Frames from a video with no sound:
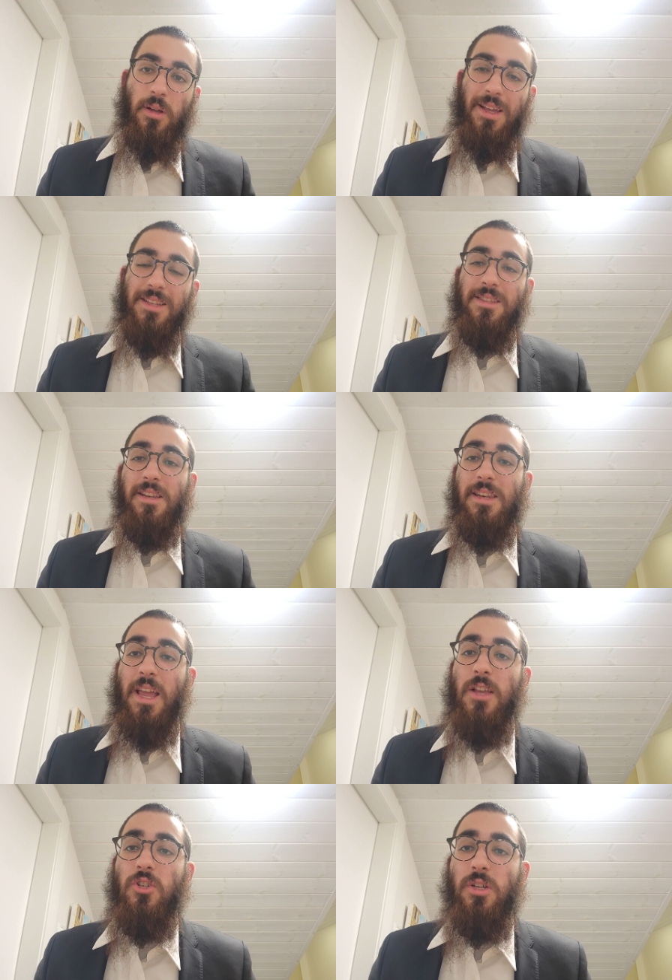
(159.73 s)
it is the
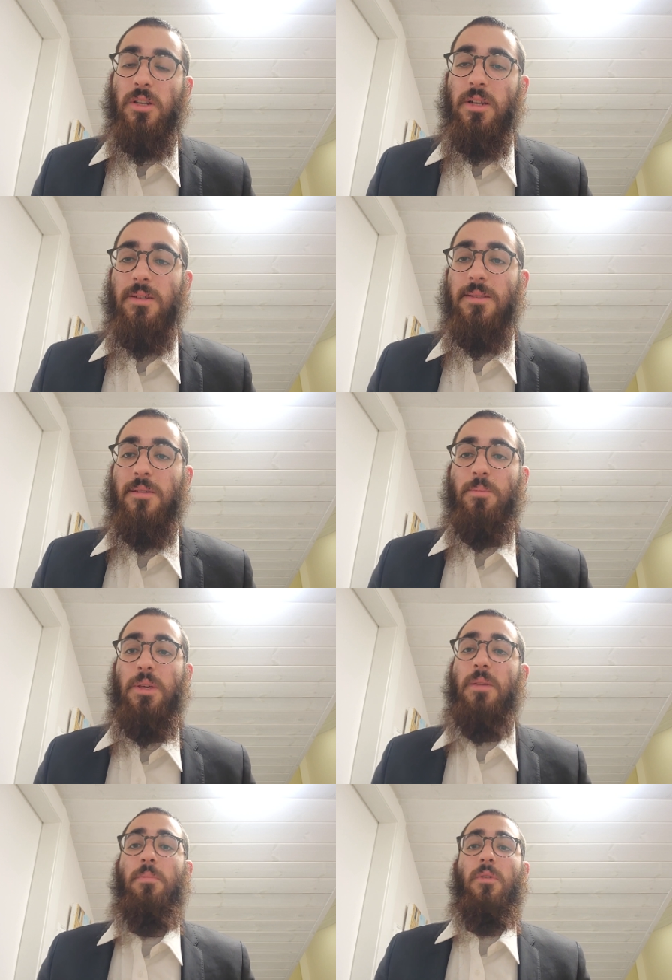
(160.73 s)
nation, it is the
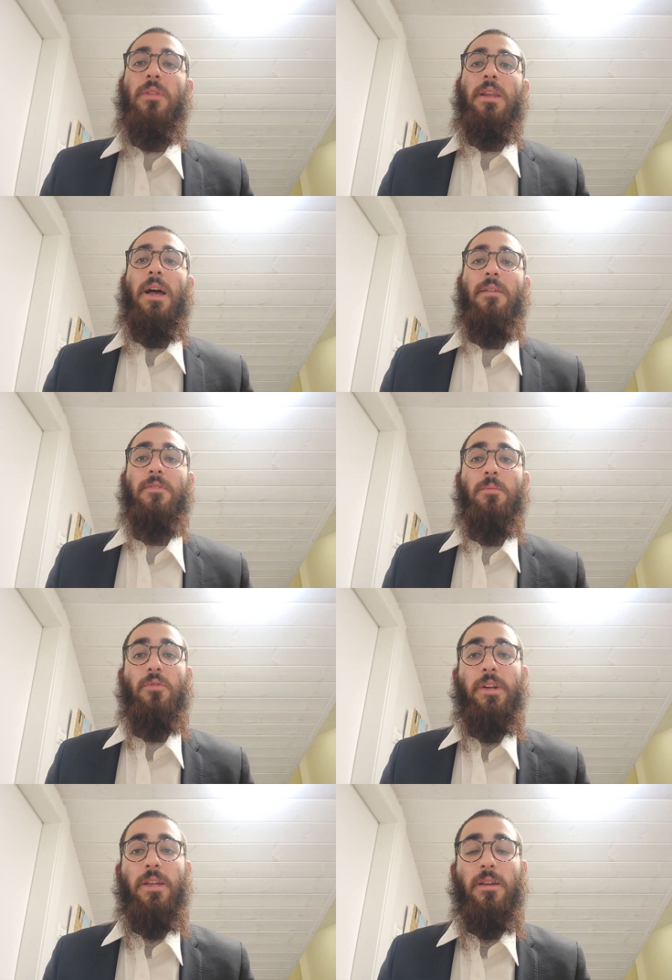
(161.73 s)
people that have to
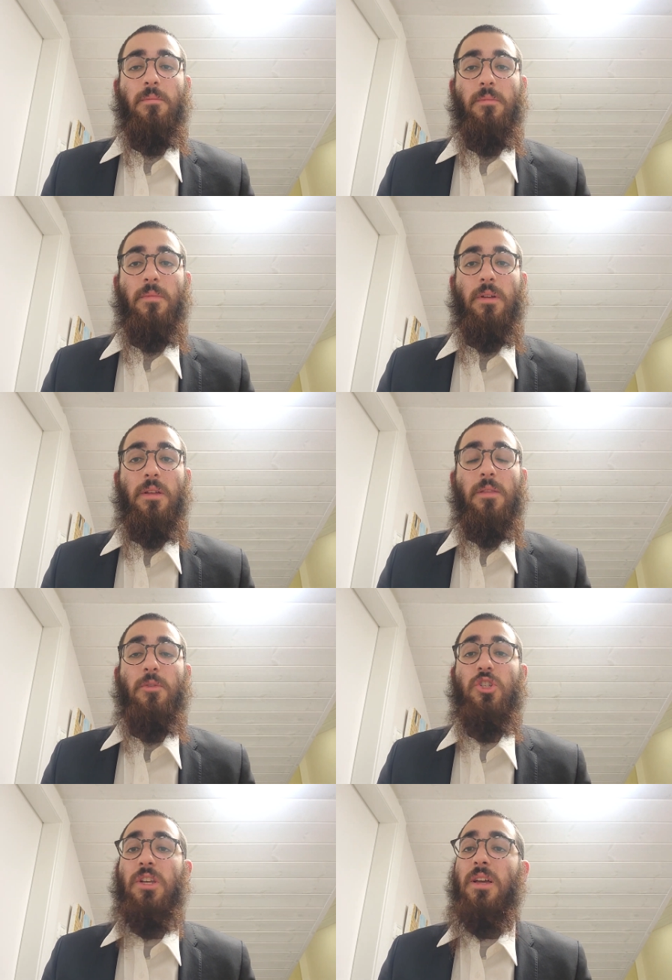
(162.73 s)
bring him. The
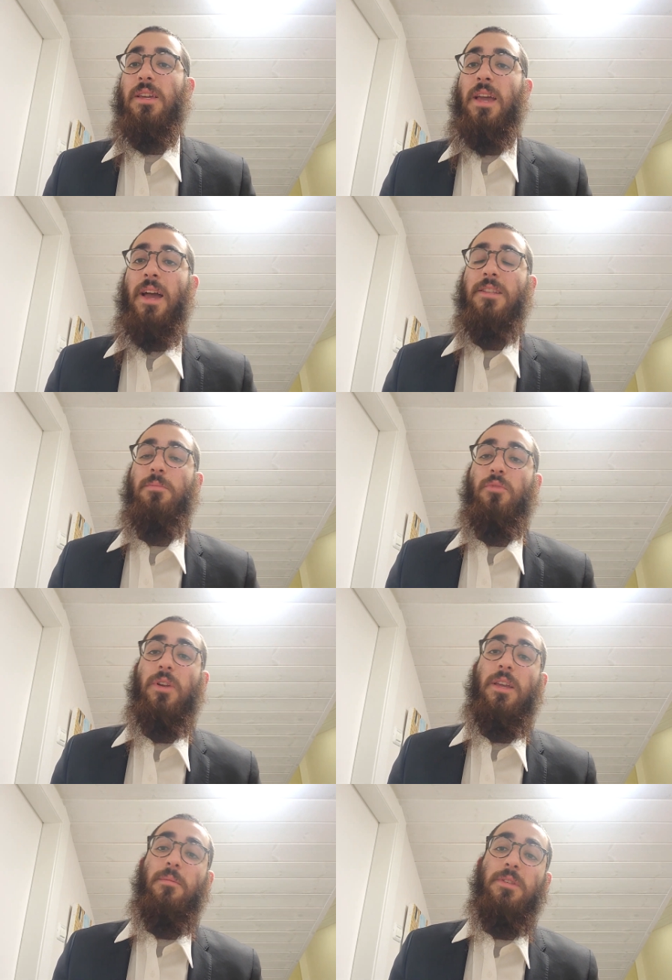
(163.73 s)
Mashiach can't
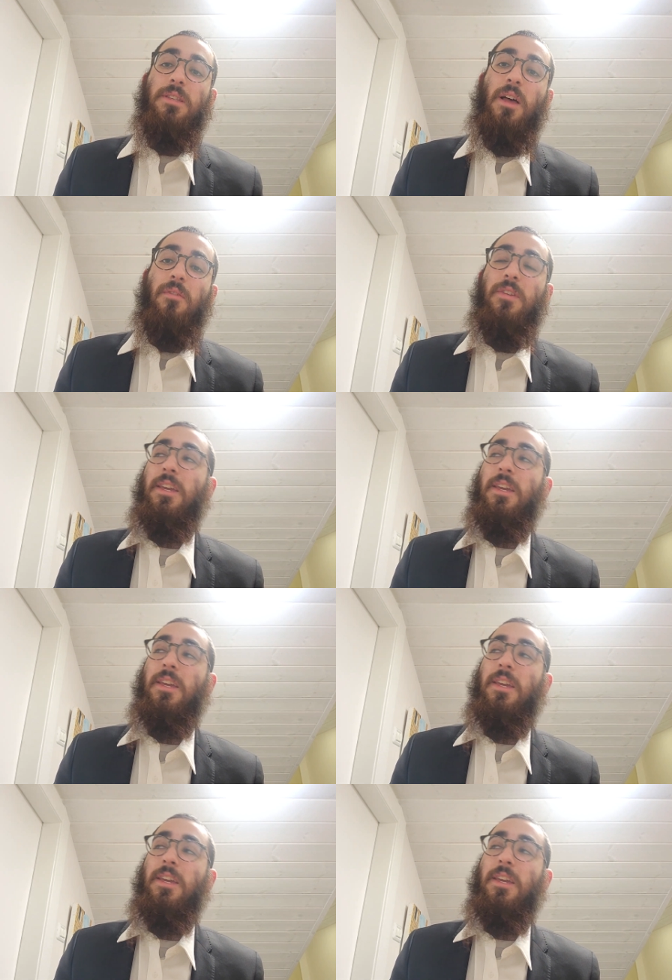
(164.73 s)
bring himself. He